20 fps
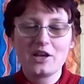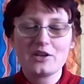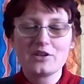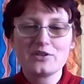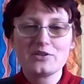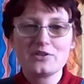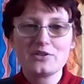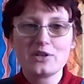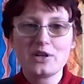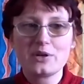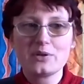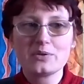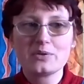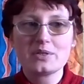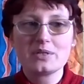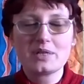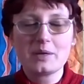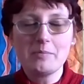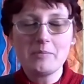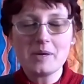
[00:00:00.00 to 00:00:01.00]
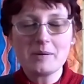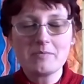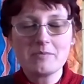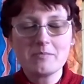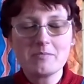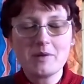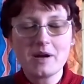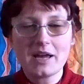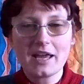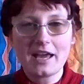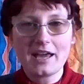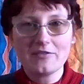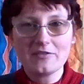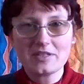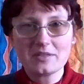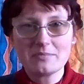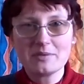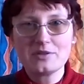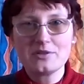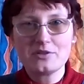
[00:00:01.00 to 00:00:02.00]
So, some people might have
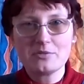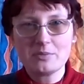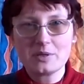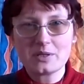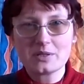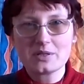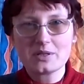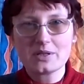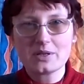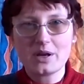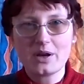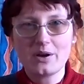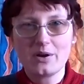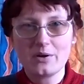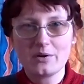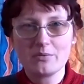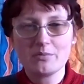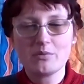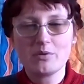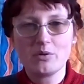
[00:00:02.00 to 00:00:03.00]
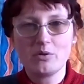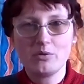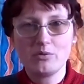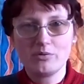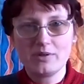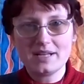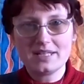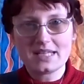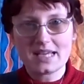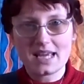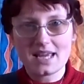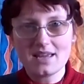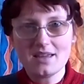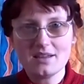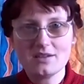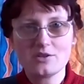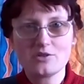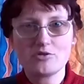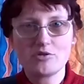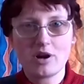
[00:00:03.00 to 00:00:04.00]
some instruments at home already:
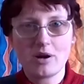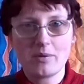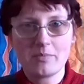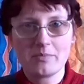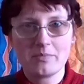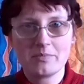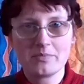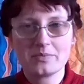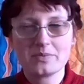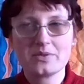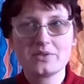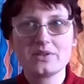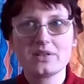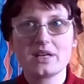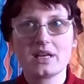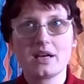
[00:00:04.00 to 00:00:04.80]
drums,